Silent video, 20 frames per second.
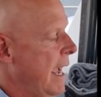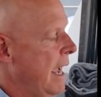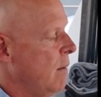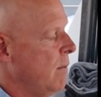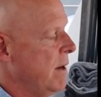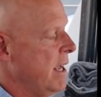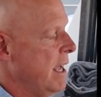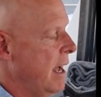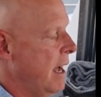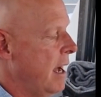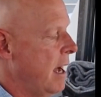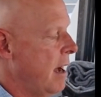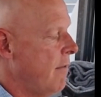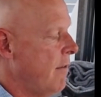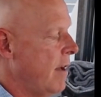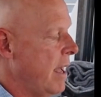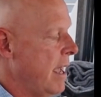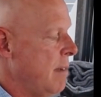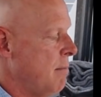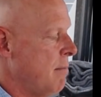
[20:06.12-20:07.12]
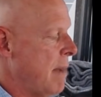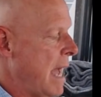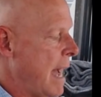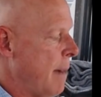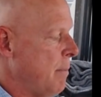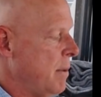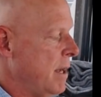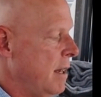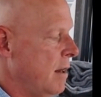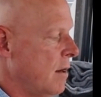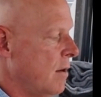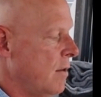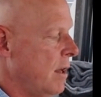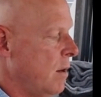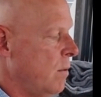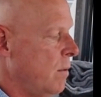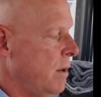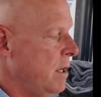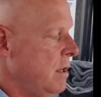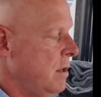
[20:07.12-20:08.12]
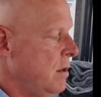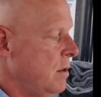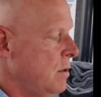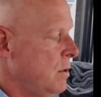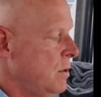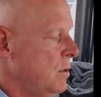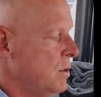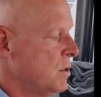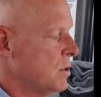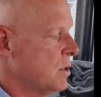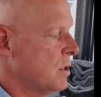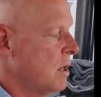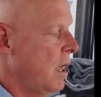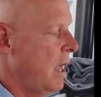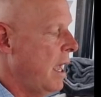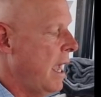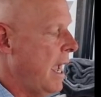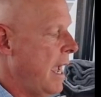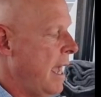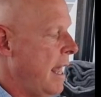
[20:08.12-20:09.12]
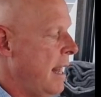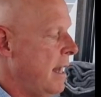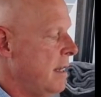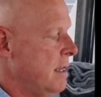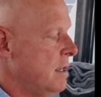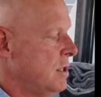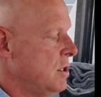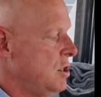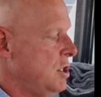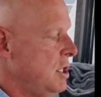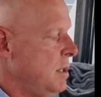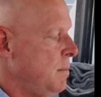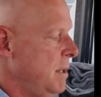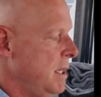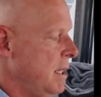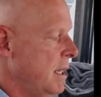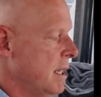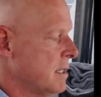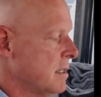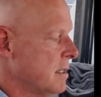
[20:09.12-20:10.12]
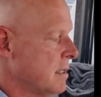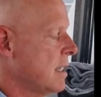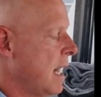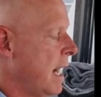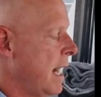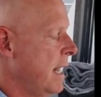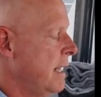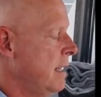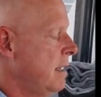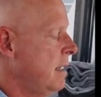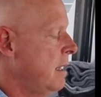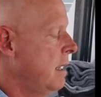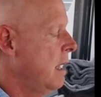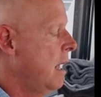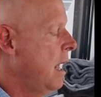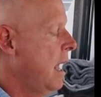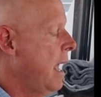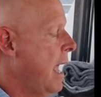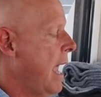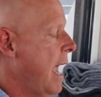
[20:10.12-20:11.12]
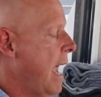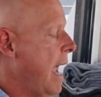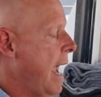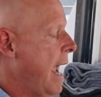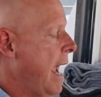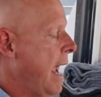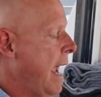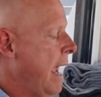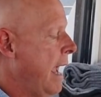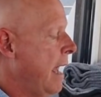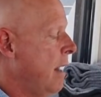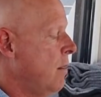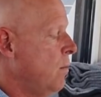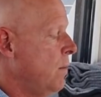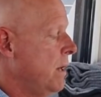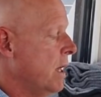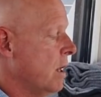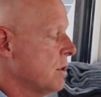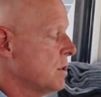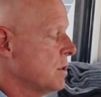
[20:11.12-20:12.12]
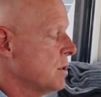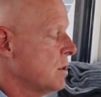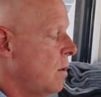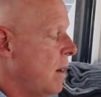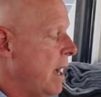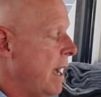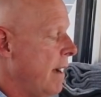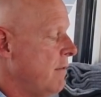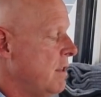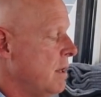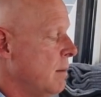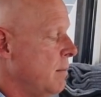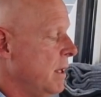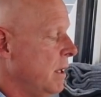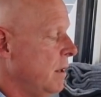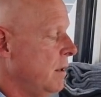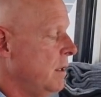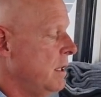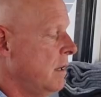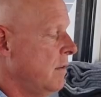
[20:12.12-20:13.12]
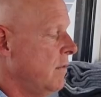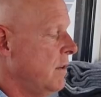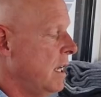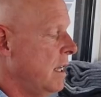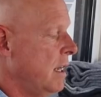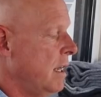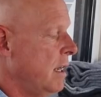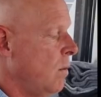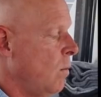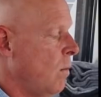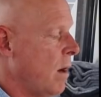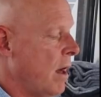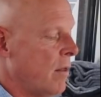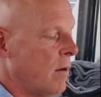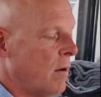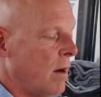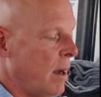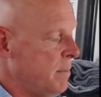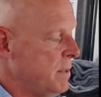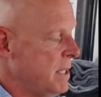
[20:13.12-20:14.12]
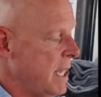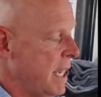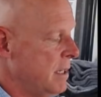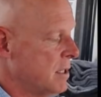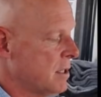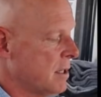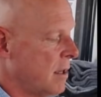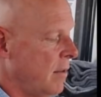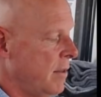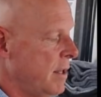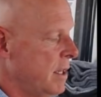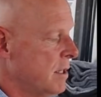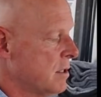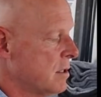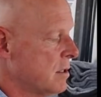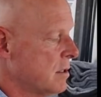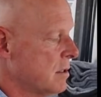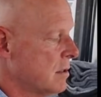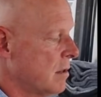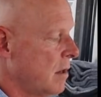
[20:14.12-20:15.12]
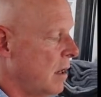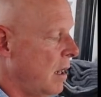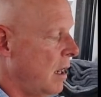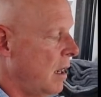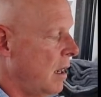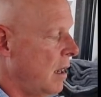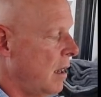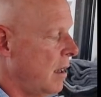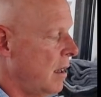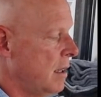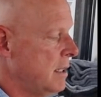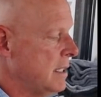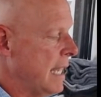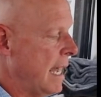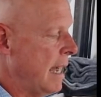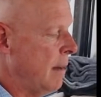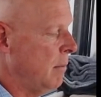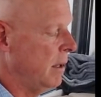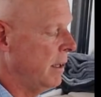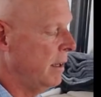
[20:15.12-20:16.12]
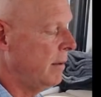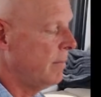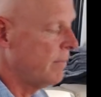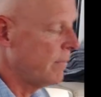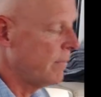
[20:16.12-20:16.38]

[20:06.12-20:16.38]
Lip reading: and we have a map here that we use and is GPS guided. And we also have the ability of getting weather updates on this tablet.